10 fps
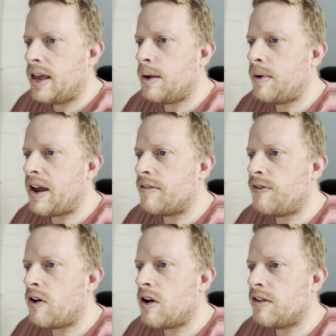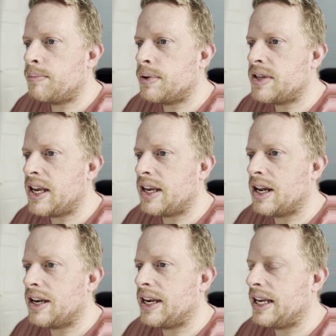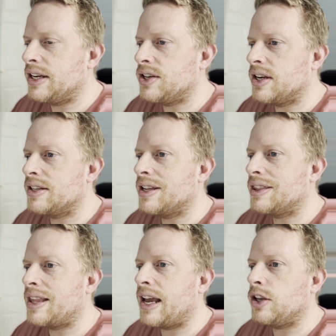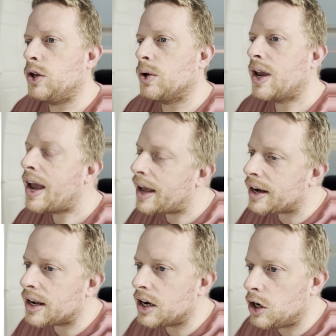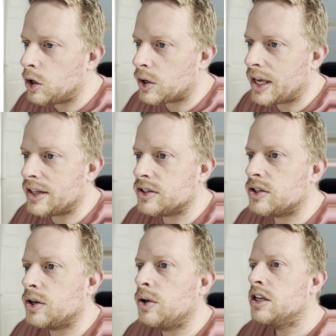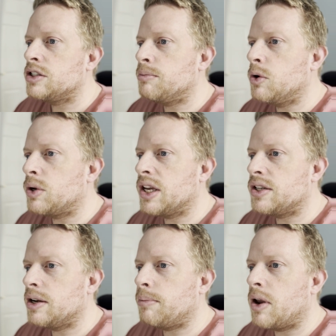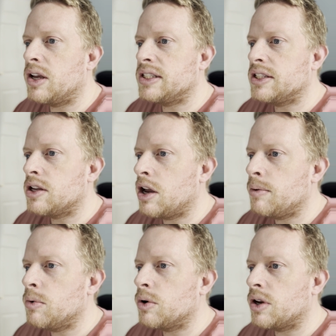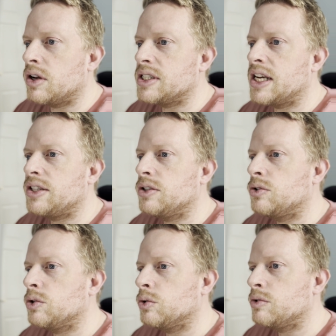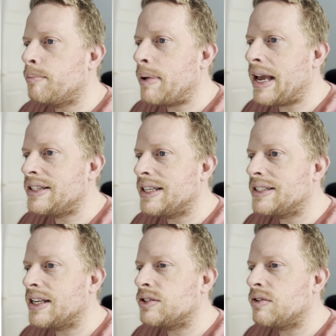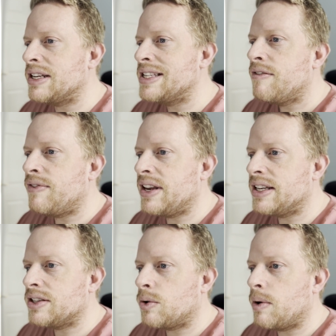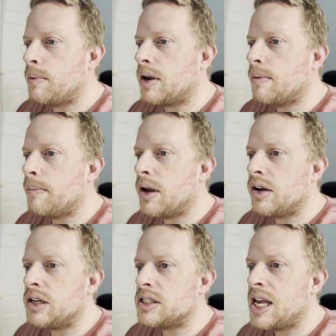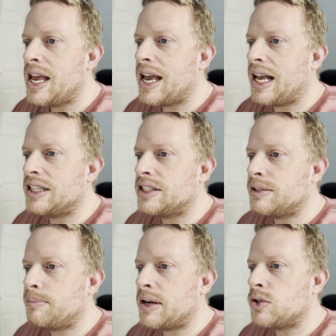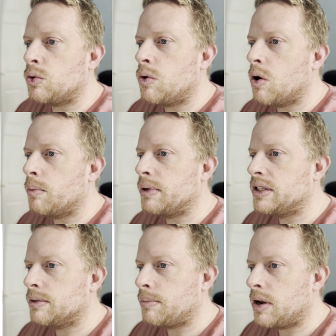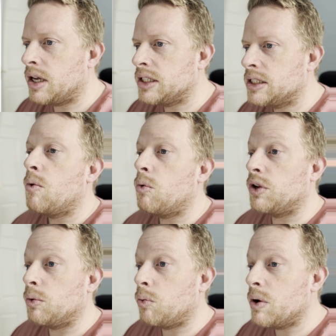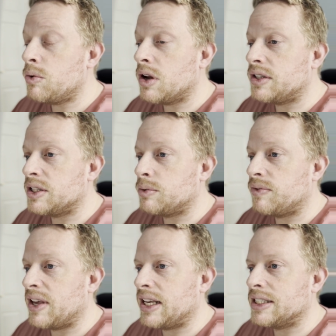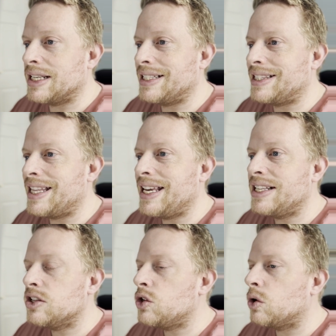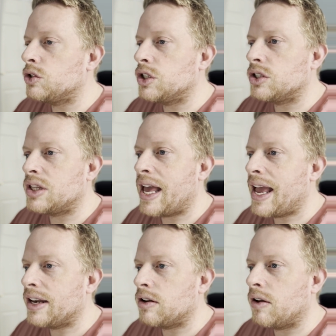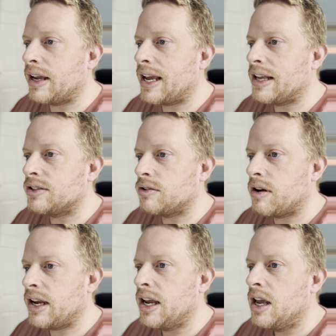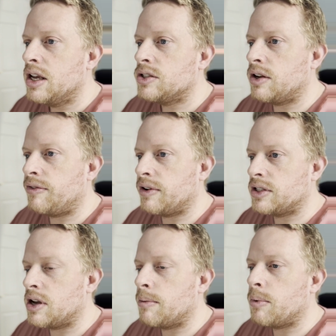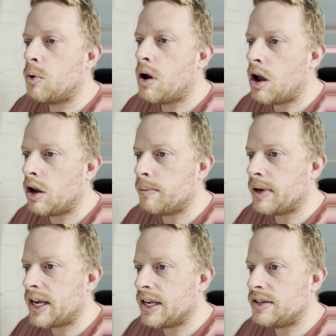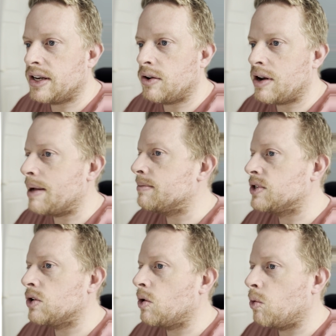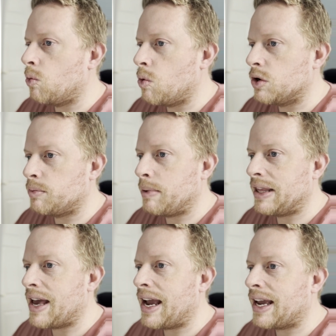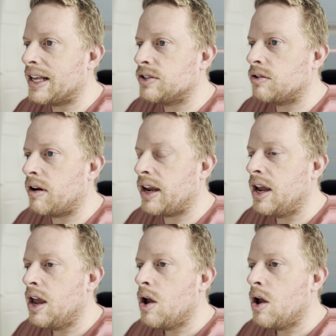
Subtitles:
Here we have 5 particular niches that you can look into: small kitchen appliances, home organisation tools, pet accessories, fitness equipment components, and special hobby supplies. What you will notice with these is these are not just the headline category. So for example, home and kitchen on Amazon would be that category.